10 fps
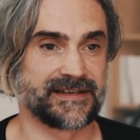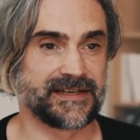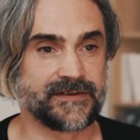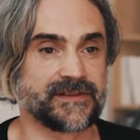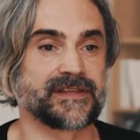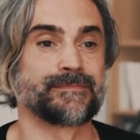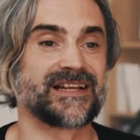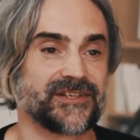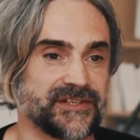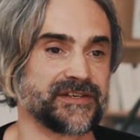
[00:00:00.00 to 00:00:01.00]
even the
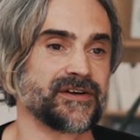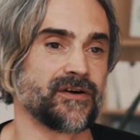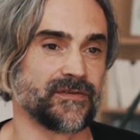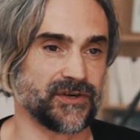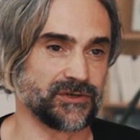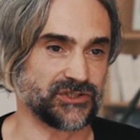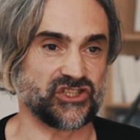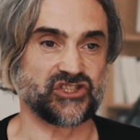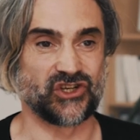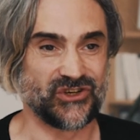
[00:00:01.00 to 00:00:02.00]
melody of those
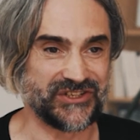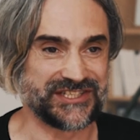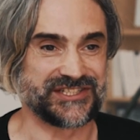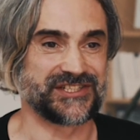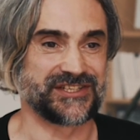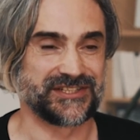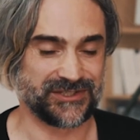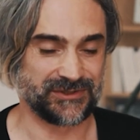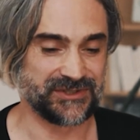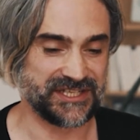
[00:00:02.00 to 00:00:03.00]
slogans,
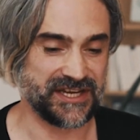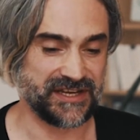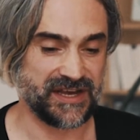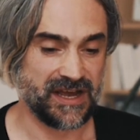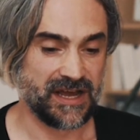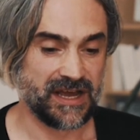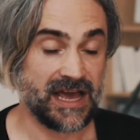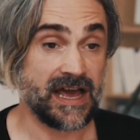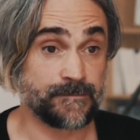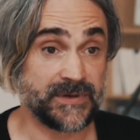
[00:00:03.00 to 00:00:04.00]
so to say,
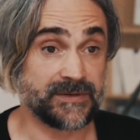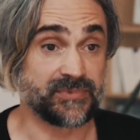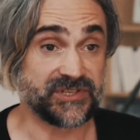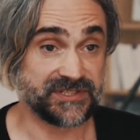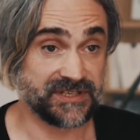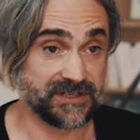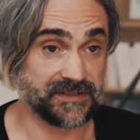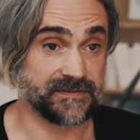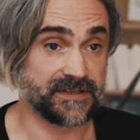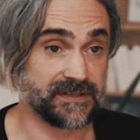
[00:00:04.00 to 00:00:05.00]
have been
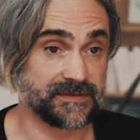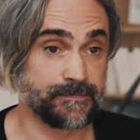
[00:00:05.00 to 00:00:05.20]
preserved,